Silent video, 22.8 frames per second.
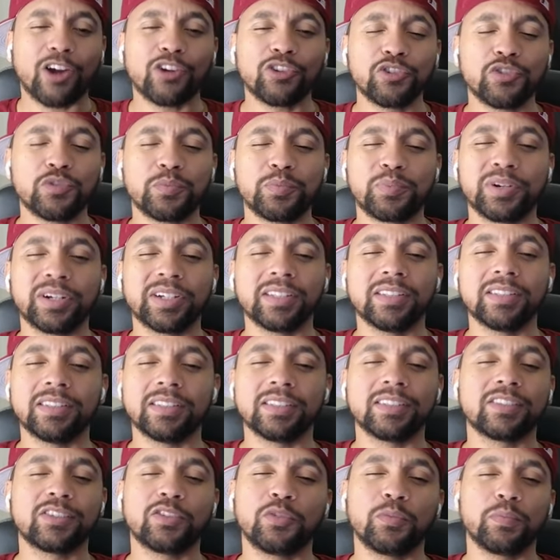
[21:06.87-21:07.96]
you putting
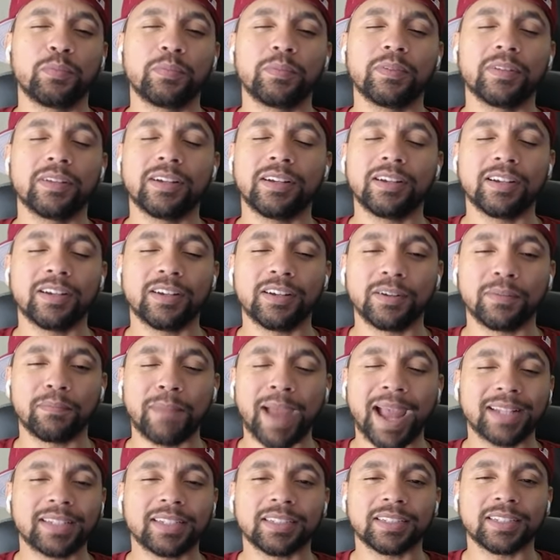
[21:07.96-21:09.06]
two
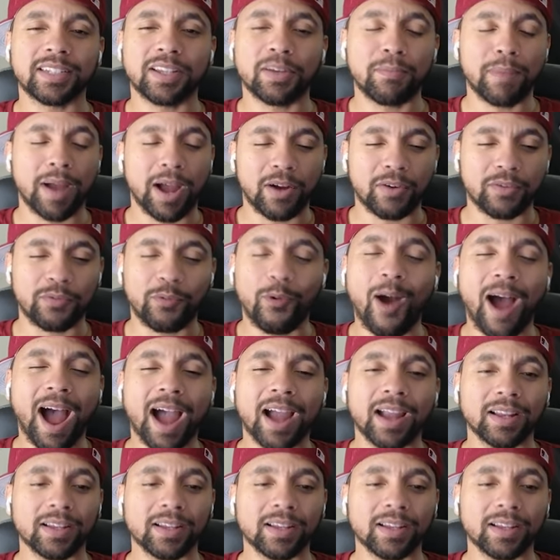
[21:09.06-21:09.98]
matches in your mouth? Why?